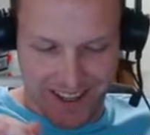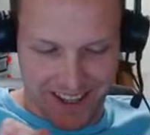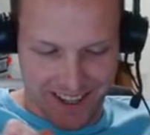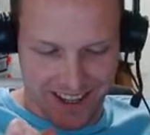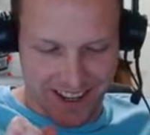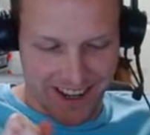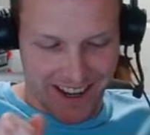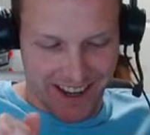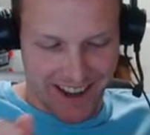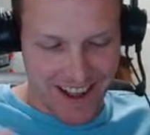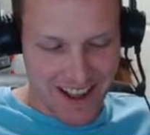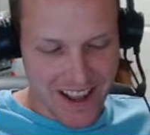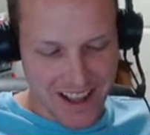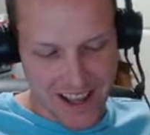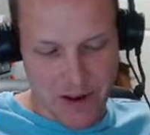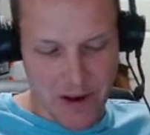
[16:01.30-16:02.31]
That
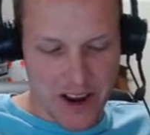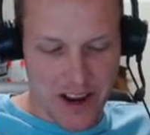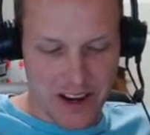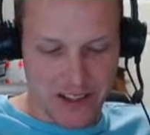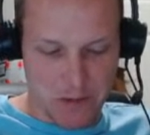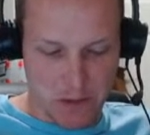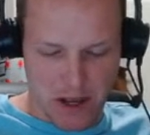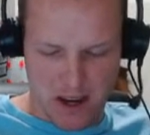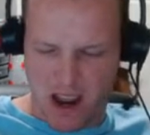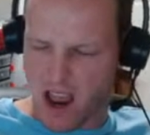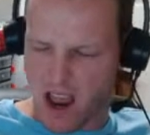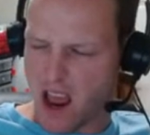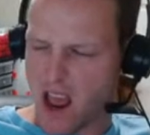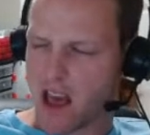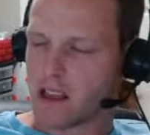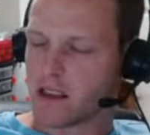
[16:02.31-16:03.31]
way she'd be like,
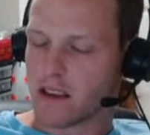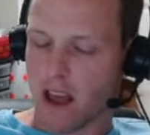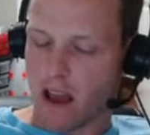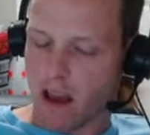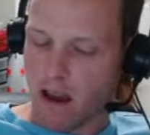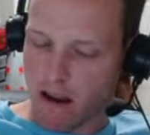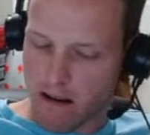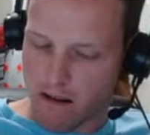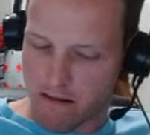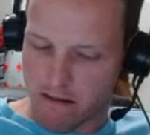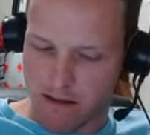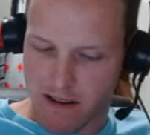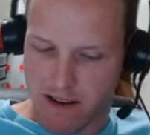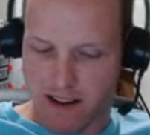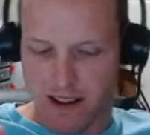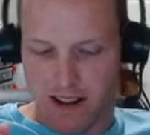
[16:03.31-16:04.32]
yeah, let's go.
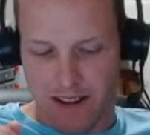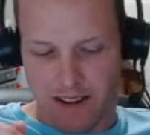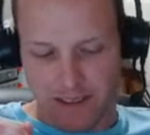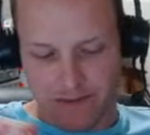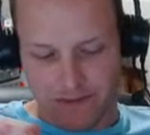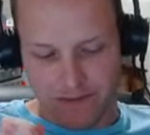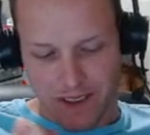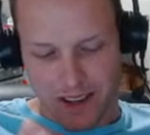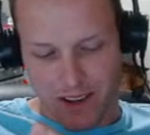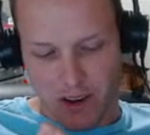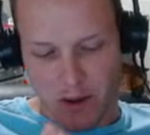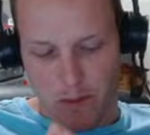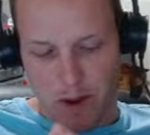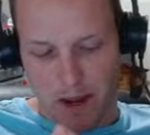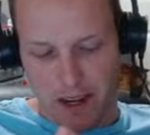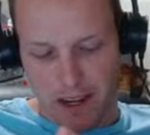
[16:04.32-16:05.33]

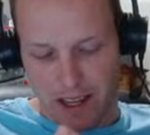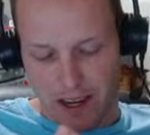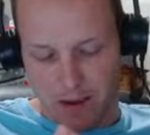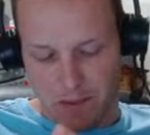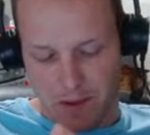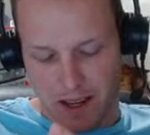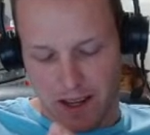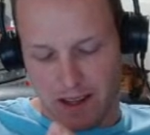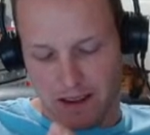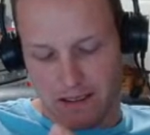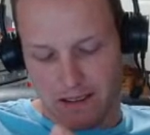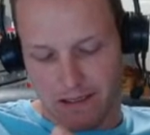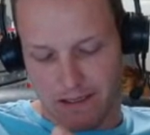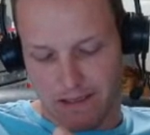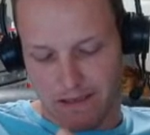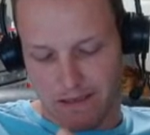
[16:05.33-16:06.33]
Let me get
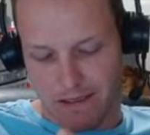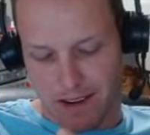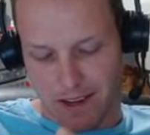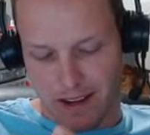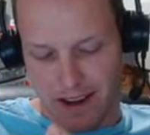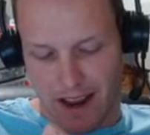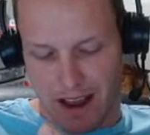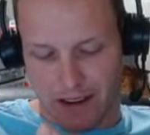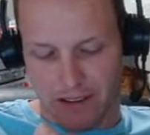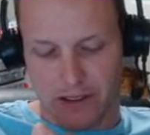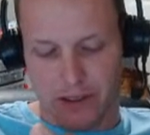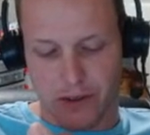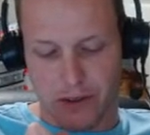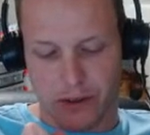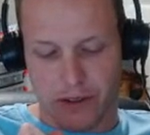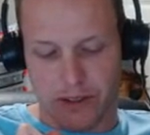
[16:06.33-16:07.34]
the
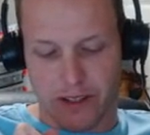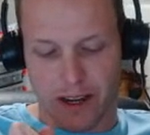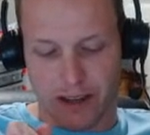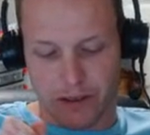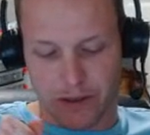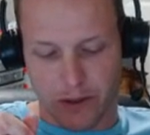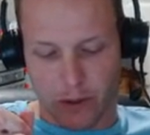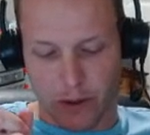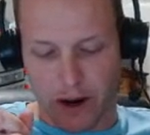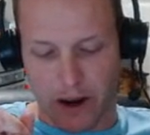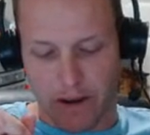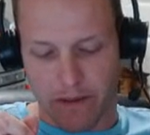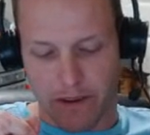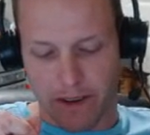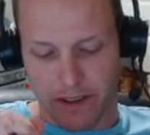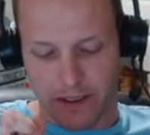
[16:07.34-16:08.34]
altitude, cruising altitude or
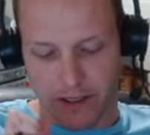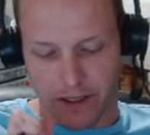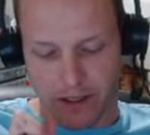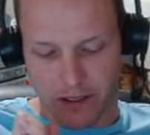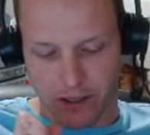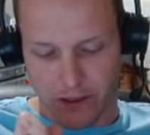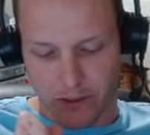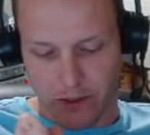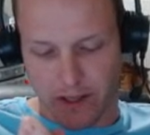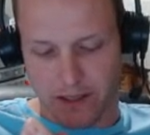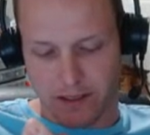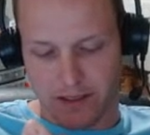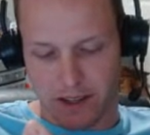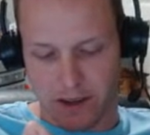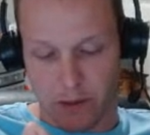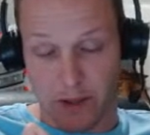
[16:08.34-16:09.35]
whatever, and she starts
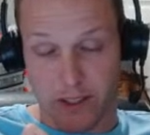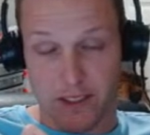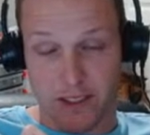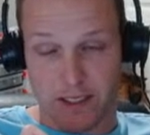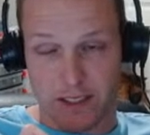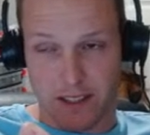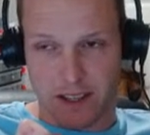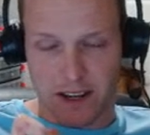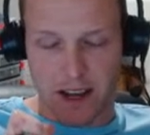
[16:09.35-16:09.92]
realizing like what she's done.